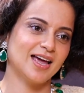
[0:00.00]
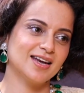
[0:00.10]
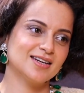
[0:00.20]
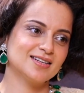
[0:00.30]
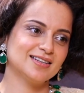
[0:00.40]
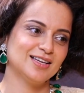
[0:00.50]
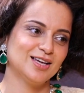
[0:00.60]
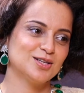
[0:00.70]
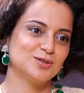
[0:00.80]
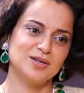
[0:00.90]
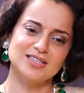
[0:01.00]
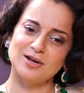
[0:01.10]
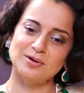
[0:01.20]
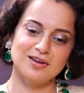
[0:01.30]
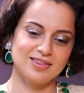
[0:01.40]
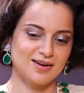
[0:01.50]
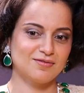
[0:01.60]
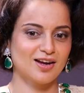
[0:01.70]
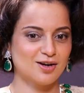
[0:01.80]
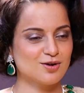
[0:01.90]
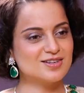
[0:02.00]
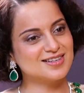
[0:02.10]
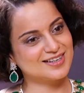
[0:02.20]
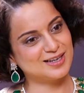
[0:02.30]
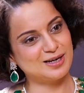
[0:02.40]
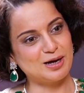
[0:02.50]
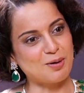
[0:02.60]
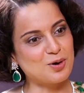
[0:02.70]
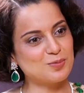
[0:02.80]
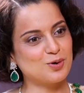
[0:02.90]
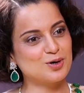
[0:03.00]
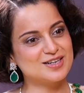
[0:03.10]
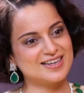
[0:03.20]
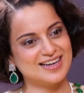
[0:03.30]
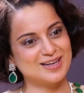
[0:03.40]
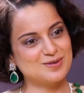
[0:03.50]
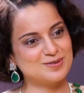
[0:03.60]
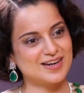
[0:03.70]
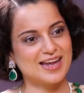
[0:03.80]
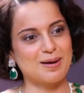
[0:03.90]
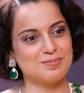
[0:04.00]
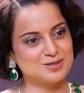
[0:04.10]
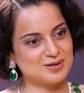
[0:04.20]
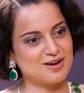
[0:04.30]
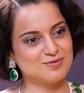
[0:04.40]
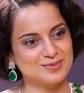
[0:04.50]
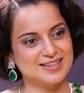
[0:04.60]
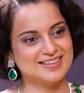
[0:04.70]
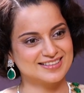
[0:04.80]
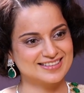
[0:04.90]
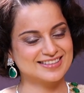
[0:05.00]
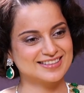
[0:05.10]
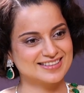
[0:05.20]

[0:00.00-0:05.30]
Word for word: And so he said, okay, then why not come on board? He was very happy to have me. Yeah.